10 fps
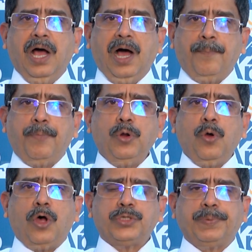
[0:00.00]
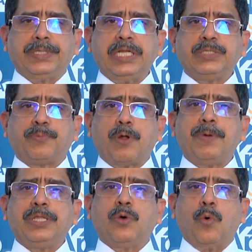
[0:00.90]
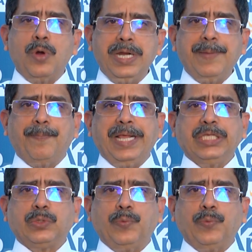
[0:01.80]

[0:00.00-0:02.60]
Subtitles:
Apollo Hospital is probably the only place